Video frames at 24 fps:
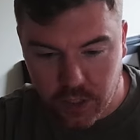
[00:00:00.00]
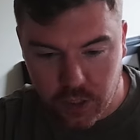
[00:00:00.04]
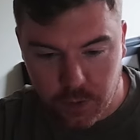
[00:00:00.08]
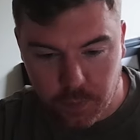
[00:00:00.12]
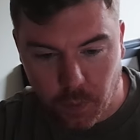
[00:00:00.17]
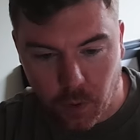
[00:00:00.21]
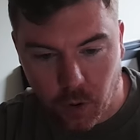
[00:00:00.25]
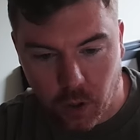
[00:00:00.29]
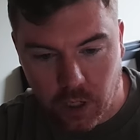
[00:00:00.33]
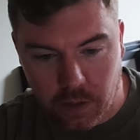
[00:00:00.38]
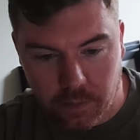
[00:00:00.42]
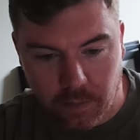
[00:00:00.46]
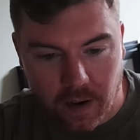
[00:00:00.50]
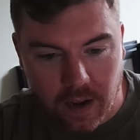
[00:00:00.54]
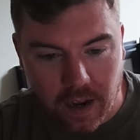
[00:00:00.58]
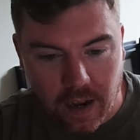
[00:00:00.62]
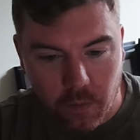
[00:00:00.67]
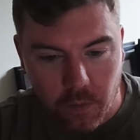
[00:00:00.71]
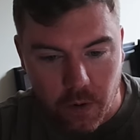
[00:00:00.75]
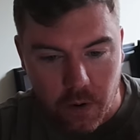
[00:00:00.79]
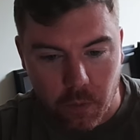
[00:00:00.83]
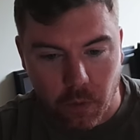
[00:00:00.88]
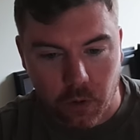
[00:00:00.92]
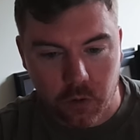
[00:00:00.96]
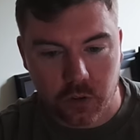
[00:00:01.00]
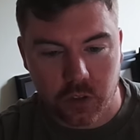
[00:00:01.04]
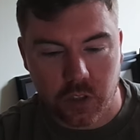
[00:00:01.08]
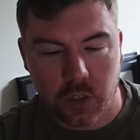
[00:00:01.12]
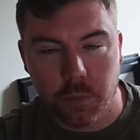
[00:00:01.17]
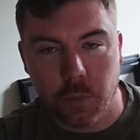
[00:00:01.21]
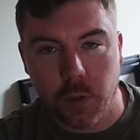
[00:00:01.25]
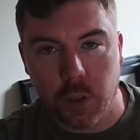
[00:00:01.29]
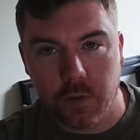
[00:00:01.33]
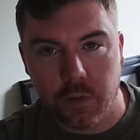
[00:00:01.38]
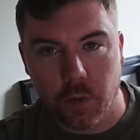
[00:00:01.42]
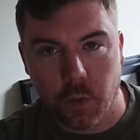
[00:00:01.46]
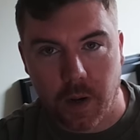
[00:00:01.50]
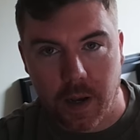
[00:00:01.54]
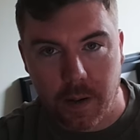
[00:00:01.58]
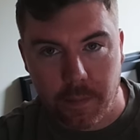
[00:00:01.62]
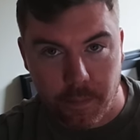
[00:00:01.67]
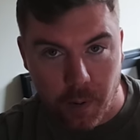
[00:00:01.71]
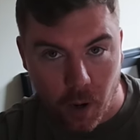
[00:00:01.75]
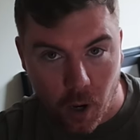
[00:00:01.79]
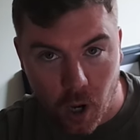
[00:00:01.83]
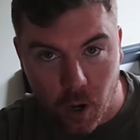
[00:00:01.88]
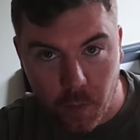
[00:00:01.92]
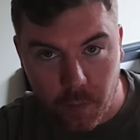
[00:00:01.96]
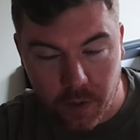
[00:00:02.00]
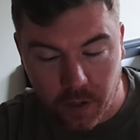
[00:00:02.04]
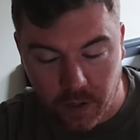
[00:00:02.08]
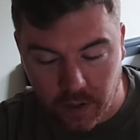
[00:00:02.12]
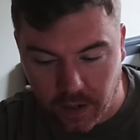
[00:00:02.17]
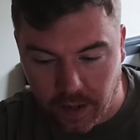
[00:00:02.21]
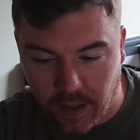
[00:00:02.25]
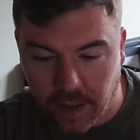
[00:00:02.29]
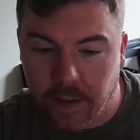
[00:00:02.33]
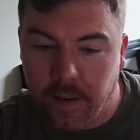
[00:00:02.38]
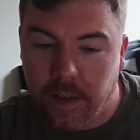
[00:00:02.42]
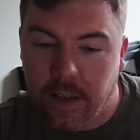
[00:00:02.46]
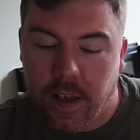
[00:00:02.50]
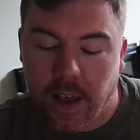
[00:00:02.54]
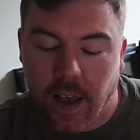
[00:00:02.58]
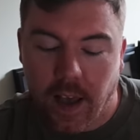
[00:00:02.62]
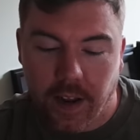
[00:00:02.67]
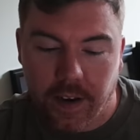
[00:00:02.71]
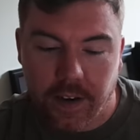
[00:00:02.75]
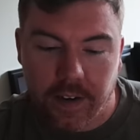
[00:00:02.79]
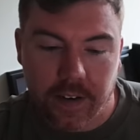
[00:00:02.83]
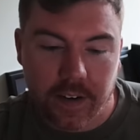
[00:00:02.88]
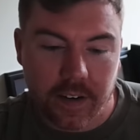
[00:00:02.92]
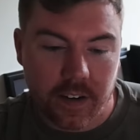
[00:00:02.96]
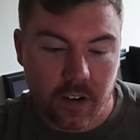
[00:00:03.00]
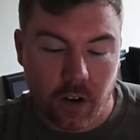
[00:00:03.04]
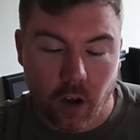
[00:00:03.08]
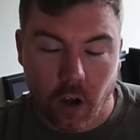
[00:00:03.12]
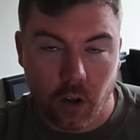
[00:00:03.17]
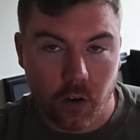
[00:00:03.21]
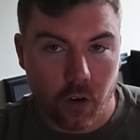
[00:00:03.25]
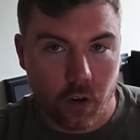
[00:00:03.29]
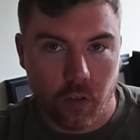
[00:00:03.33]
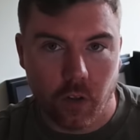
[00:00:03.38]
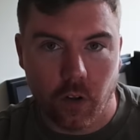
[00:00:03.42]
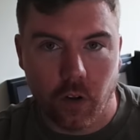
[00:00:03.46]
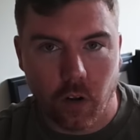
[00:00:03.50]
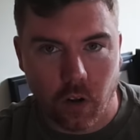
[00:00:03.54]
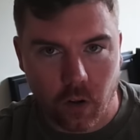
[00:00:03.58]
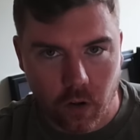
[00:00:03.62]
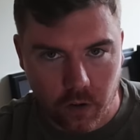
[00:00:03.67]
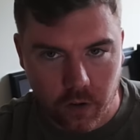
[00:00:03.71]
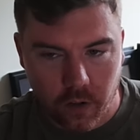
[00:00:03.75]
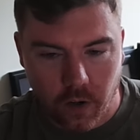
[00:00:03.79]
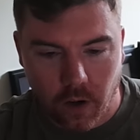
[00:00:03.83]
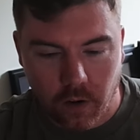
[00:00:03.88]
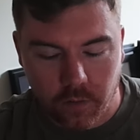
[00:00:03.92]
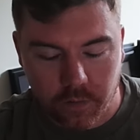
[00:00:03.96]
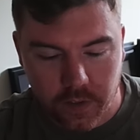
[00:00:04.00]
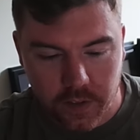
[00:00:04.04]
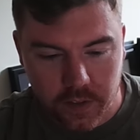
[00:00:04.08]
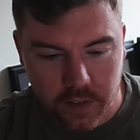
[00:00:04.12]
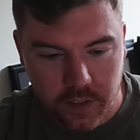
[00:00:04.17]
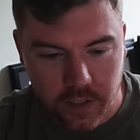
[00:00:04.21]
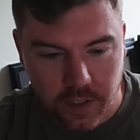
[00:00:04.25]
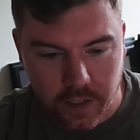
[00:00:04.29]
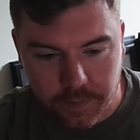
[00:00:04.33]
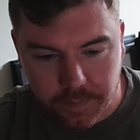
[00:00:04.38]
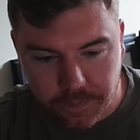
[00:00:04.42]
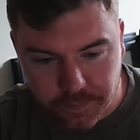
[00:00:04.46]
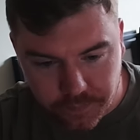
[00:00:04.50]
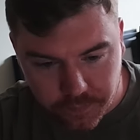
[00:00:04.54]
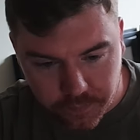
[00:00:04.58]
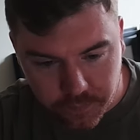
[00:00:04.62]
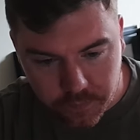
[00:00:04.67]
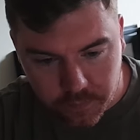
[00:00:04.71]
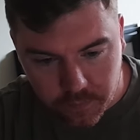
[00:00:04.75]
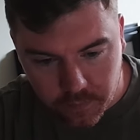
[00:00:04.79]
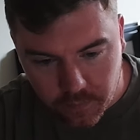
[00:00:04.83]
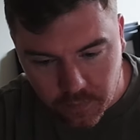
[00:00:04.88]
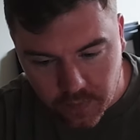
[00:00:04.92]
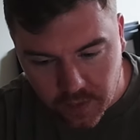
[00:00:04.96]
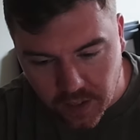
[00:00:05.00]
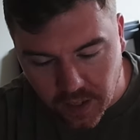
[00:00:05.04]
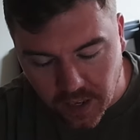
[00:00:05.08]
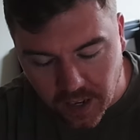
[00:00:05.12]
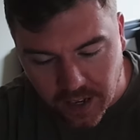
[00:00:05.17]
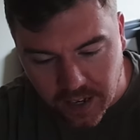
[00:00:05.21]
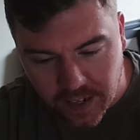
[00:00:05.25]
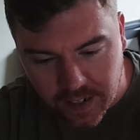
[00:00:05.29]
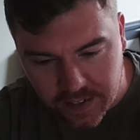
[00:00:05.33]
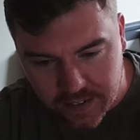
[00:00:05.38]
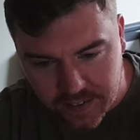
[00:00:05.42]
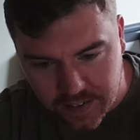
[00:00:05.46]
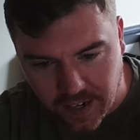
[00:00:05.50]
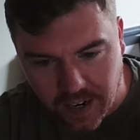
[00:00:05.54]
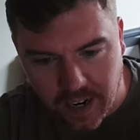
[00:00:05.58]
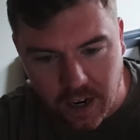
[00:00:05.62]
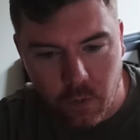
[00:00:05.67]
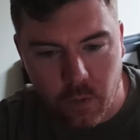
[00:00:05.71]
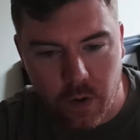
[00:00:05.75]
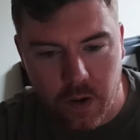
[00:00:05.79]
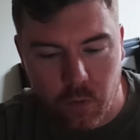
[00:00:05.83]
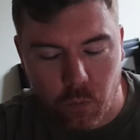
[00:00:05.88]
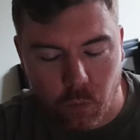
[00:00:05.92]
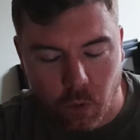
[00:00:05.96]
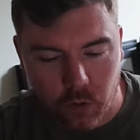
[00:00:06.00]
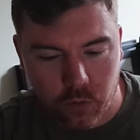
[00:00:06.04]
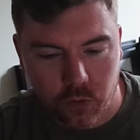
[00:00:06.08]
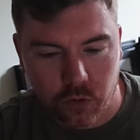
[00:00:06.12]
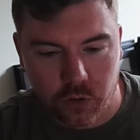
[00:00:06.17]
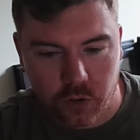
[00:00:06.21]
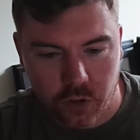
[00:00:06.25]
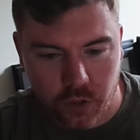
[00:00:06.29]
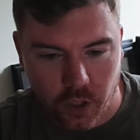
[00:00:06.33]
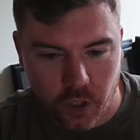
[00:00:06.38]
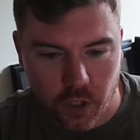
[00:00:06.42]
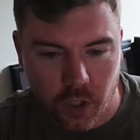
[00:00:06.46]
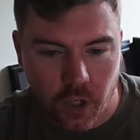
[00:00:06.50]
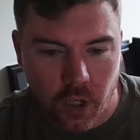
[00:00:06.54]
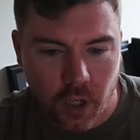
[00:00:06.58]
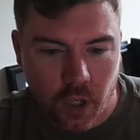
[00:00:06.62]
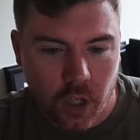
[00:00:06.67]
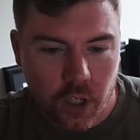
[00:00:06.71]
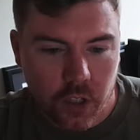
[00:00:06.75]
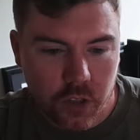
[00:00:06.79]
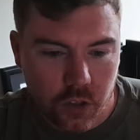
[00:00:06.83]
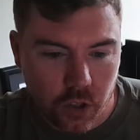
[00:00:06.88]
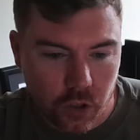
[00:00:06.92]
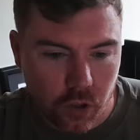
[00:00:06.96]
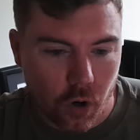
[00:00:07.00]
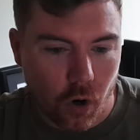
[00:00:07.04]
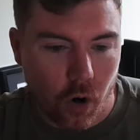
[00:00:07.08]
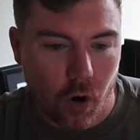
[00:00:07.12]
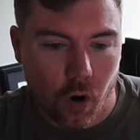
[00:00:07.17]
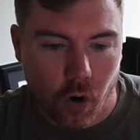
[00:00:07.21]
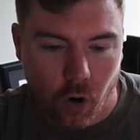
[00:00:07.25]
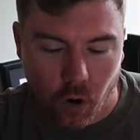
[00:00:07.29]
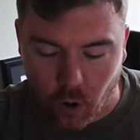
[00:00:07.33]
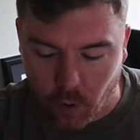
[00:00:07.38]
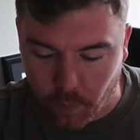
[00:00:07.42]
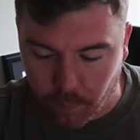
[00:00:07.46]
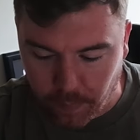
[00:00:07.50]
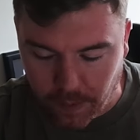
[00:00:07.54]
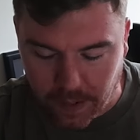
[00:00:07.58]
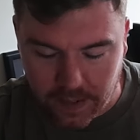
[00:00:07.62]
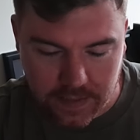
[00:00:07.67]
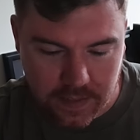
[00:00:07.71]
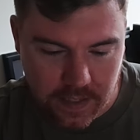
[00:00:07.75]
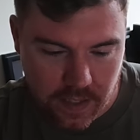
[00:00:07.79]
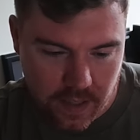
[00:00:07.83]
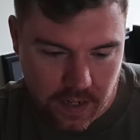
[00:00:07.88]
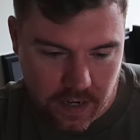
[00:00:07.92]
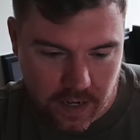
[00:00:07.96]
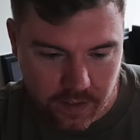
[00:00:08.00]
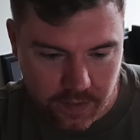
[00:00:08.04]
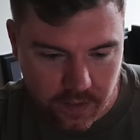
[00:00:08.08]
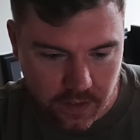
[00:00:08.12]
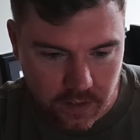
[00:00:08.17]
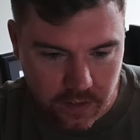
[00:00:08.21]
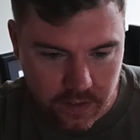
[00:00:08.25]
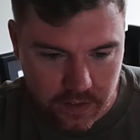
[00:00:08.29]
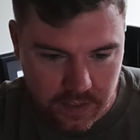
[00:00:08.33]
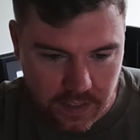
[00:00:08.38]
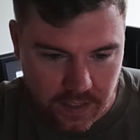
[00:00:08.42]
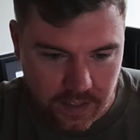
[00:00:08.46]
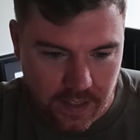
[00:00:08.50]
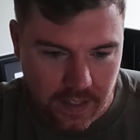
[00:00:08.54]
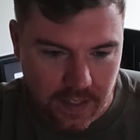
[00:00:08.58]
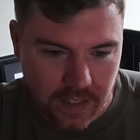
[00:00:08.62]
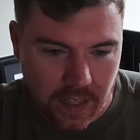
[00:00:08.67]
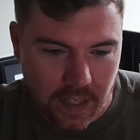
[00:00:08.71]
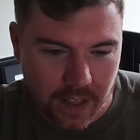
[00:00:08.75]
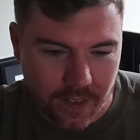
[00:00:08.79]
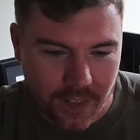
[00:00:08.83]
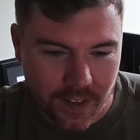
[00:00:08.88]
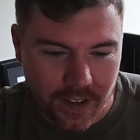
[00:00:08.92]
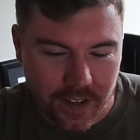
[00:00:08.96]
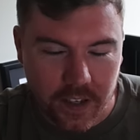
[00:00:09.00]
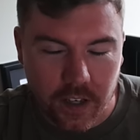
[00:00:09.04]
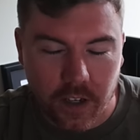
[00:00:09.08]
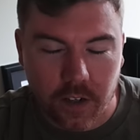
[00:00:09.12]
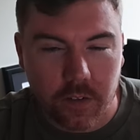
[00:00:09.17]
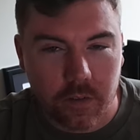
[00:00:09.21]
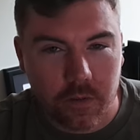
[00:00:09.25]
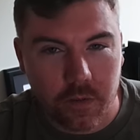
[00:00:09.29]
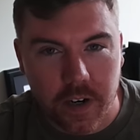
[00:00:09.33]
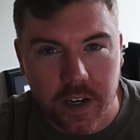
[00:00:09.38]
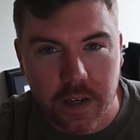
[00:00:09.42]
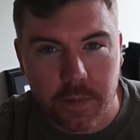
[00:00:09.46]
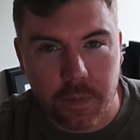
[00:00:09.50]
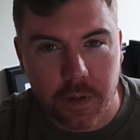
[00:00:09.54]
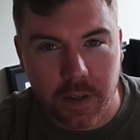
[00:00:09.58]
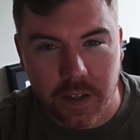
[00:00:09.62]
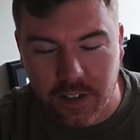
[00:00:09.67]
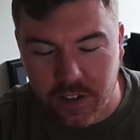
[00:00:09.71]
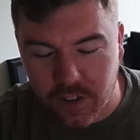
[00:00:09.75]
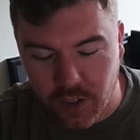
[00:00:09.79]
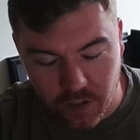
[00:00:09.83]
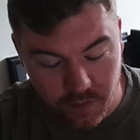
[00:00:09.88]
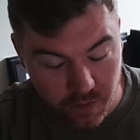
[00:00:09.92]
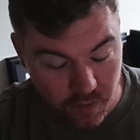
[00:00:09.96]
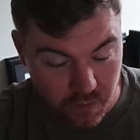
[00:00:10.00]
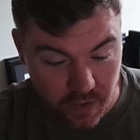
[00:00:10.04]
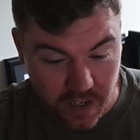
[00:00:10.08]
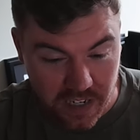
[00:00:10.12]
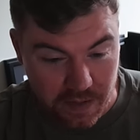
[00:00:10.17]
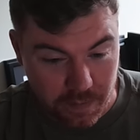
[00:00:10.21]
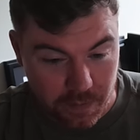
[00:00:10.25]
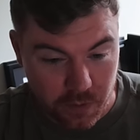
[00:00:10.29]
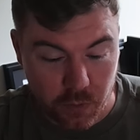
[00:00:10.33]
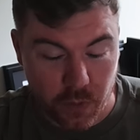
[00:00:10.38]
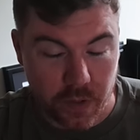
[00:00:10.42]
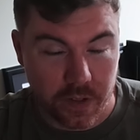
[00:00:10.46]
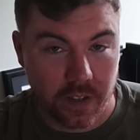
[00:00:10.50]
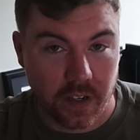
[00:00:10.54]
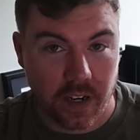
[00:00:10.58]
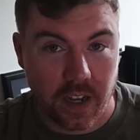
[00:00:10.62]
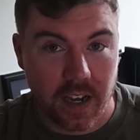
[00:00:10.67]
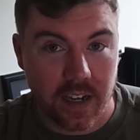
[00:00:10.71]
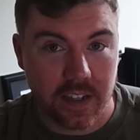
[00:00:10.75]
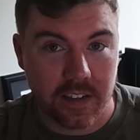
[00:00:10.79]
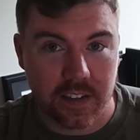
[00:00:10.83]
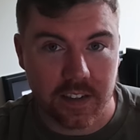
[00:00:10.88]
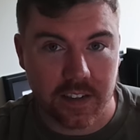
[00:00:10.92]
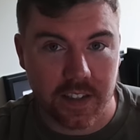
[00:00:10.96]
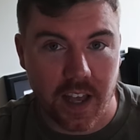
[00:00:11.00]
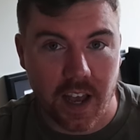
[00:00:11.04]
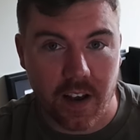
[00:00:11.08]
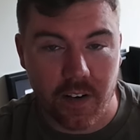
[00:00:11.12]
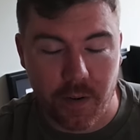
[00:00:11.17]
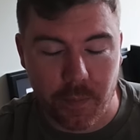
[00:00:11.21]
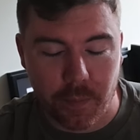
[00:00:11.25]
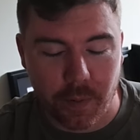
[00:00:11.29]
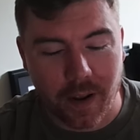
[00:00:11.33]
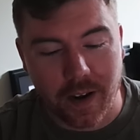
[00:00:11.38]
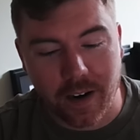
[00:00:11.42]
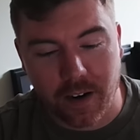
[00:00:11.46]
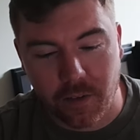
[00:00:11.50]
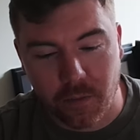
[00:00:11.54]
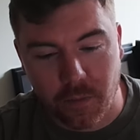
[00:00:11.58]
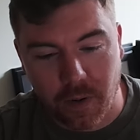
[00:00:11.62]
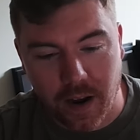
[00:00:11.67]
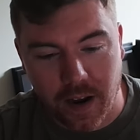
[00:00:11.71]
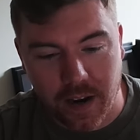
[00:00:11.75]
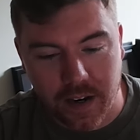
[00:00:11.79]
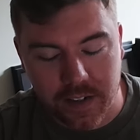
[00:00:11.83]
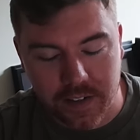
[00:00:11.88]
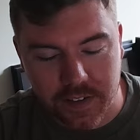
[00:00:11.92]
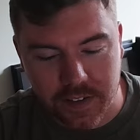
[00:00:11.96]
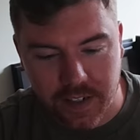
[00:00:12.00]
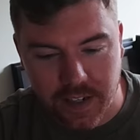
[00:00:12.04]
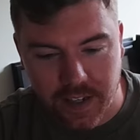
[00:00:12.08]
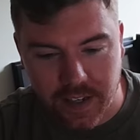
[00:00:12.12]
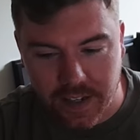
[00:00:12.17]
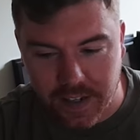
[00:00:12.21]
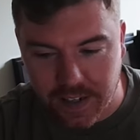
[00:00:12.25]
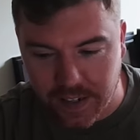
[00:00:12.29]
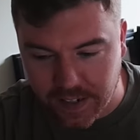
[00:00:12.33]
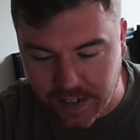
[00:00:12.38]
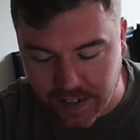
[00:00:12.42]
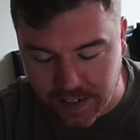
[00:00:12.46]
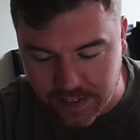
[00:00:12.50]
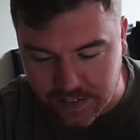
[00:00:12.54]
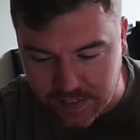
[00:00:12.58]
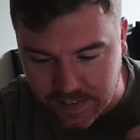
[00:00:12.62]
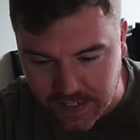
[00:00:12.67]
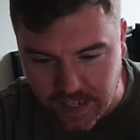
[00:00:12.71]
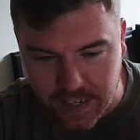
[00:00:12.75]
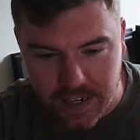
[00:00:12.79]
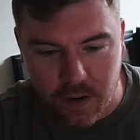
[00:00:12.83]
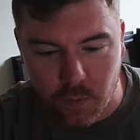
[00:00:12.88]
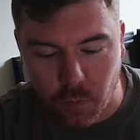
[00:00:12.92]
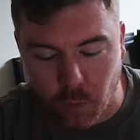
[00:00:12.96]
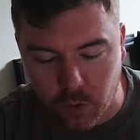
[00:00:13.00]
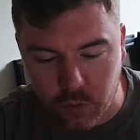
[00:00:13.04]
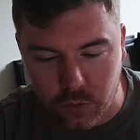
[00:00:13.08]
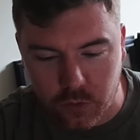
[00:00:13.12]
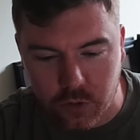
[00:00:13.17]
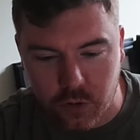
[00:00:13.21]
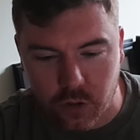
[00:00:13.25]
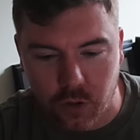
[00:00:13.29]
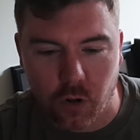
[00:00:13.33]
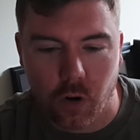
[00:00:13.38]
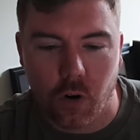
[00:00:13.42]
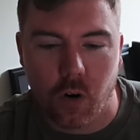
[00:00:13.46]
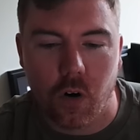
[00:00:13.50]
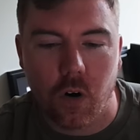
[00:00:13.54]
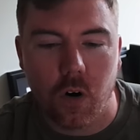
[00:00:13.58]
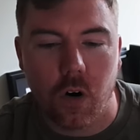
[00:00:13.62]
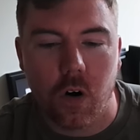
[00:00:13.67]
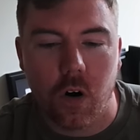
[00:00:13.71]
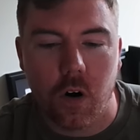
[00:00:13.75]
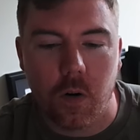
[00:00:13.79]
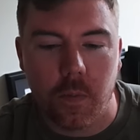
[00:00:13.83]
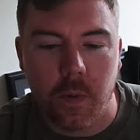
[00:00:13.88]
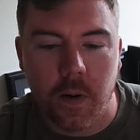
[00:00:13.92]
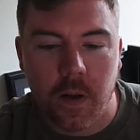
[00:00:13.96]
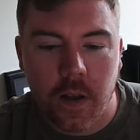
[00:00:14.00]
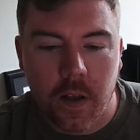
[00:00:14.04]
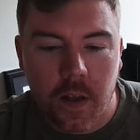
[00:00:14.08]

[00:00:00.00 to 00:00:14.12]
spoken about how he wants to move away permanently and not another loan, obviously, and how he wants to go home, back to the Netherlands. I think you can read, it's not even reading between the lines, it's there in black and white, isn't it? He said he wants to go home